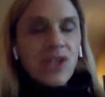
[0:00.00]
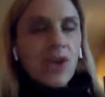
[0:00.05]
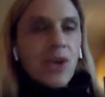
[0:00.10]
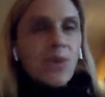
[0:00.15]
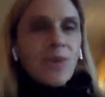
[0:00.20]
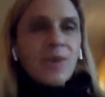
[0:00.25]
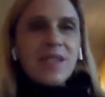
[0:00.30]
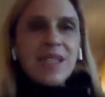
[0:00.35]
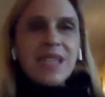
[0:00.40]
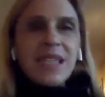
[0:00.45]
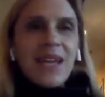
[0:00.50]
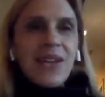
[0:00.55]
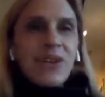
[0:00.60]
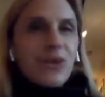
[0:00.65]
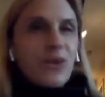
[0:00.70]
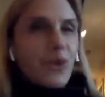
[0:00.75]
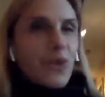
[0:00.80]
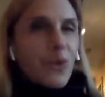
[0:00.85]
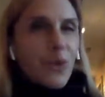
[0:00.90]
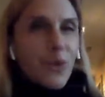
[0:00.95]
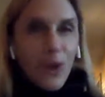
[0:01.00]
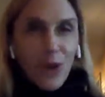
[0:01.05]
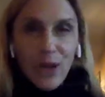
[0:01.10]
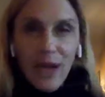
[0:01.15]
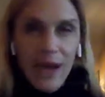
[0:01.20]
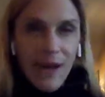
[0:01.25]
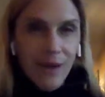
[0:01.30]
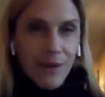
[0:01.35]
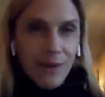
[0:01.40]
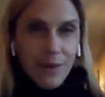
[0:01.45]
Don't schedule a
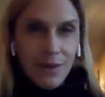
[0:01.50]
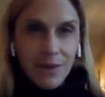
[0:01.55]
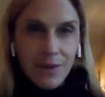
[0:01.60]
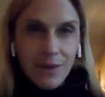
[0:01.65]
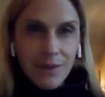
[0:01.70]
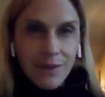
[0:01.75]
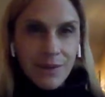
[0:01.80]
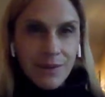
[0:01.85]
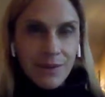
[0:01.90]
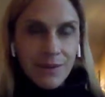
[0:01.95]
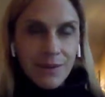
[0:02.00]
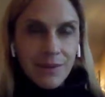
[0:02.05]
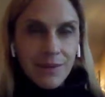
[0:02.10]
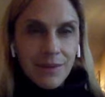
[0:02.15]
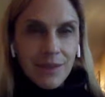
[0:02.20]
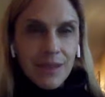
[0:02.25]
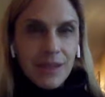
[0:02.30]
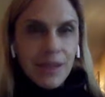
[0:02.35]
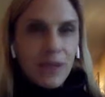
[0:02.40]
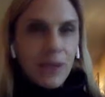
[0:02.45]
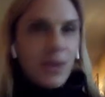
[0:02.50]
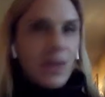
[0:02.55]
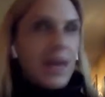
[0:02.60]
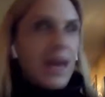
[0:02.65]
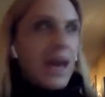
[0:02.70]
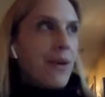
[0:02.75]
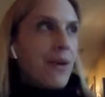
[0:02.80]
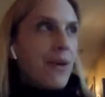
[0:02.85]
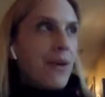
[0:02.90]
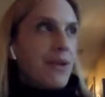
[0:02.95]
workout in the wee
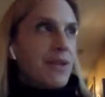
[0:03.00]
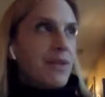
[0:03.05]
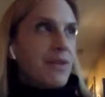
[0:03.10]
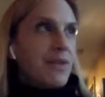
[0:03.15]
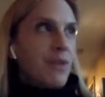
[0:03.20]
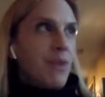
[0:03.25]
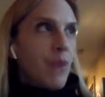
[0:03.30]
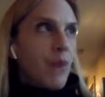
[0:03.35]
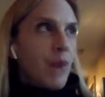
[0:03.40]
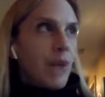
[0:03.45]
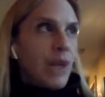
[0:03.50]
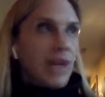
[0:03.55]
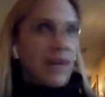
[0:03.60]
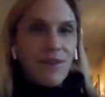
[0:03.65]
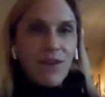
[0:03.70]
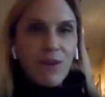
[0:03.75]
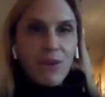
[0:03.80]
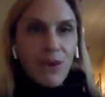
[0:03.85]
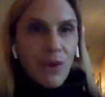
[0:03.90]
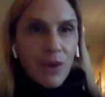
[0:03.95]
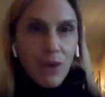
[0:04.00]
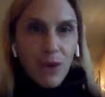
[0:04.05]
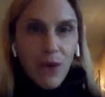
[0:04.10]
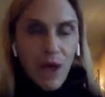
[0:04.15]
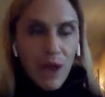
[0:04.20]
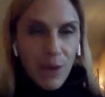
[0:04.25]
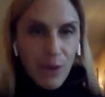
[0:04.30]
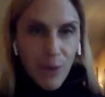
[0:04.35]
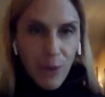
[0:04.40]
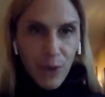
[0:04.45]
hours of the morning if you know you're
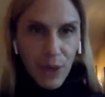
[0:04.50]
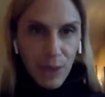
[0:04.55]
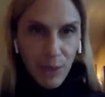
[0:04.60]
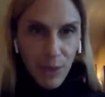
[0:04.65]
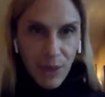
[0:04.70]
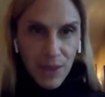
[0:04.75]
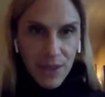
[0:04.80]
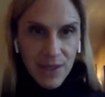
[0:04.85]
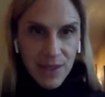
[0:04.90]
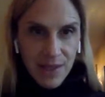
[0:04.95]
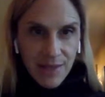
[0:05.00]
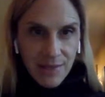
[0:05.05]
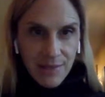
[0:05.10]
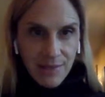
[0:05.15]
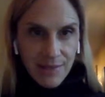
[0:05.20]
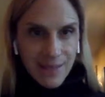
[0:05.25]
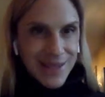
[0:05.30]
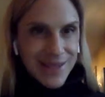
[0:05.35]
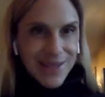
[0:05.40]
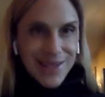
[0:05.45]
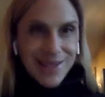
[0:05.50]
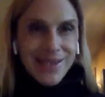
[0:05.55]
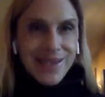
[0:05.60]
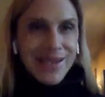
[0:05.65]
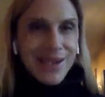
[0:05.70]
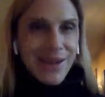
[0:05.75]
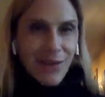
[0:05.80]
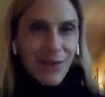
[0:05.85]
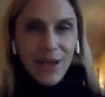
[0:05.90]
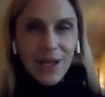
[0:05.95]
not a morning person because it's
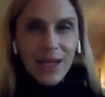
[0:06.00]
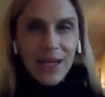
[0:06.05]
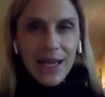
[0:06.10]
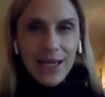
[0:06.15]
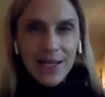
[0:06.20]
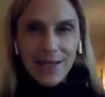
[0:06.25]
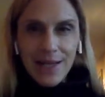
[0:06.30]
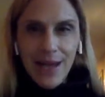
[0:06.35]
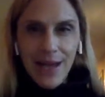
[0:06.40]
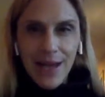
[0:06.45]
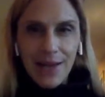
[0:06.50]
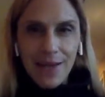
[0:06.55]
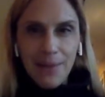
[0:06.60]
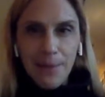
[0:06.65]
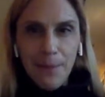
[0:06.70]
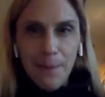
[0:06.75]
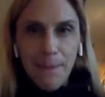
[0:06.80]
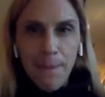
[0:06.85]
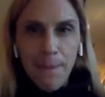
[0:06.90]
never going to get done.